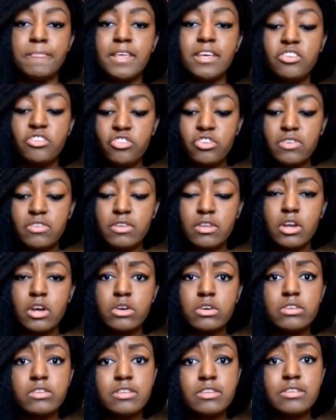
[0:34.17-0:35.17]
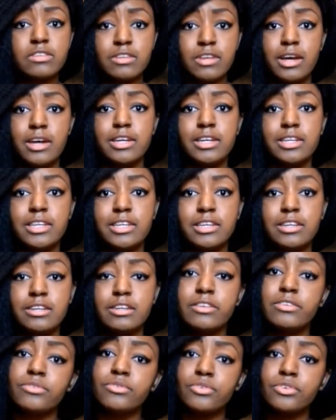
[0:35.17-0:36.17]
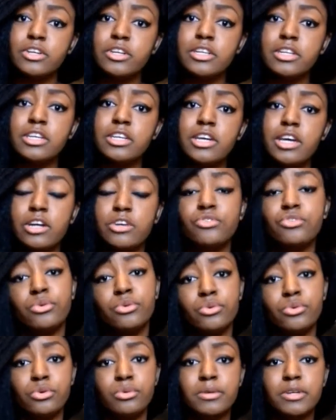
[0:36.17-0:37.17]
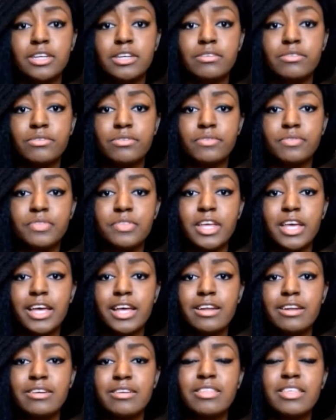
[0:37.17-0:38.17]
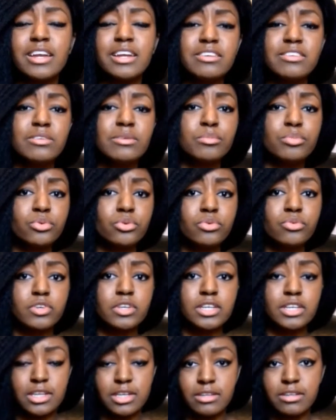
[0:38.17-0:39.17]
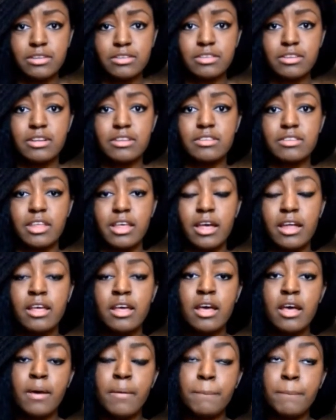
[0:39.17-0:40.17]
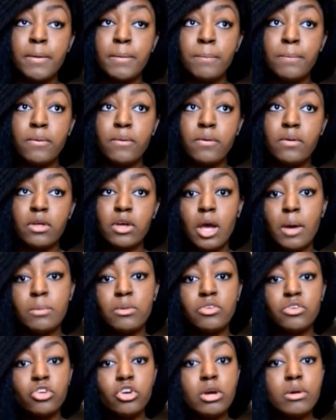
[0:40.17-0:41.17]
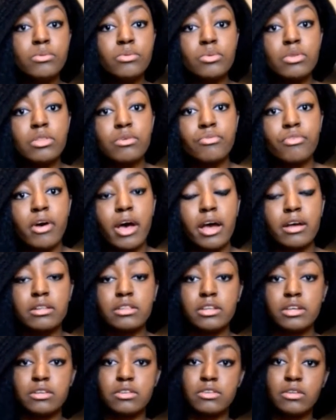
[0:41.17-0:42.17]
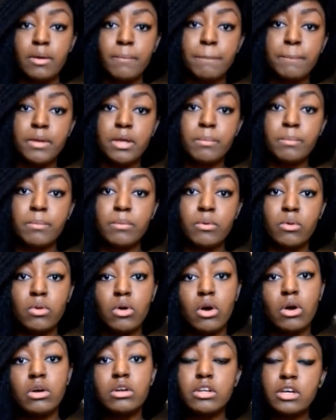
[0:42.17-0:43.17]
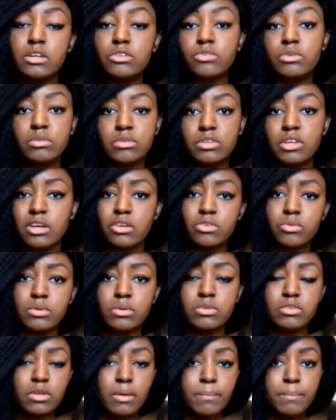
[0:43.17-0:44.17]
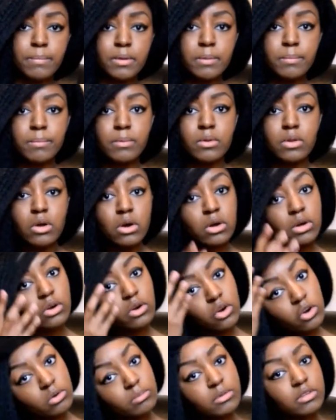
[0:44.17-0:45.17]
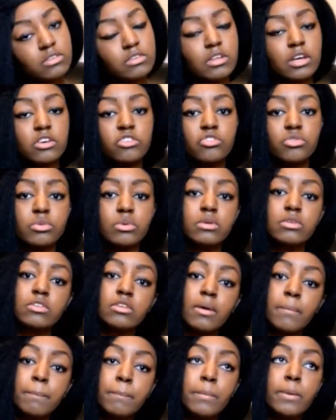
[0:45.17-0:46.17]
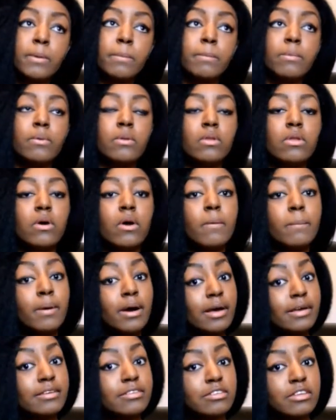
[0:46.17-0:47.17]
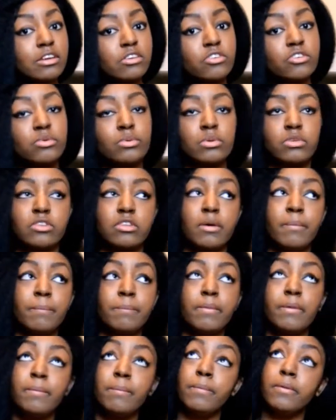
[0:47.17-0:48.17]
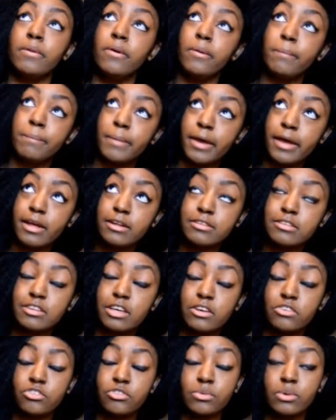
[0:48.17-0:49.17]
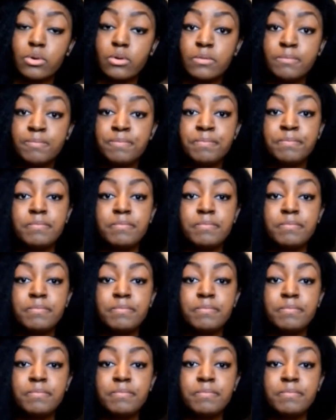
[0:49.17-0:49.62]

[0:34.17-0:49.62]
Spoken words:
It's just that our society is really heteronormative. And that is improving in the sense that people are coming to terms with the fact that some people aren't heterosexual, some people are homosexual, some people are bisexual, some people are pansexual.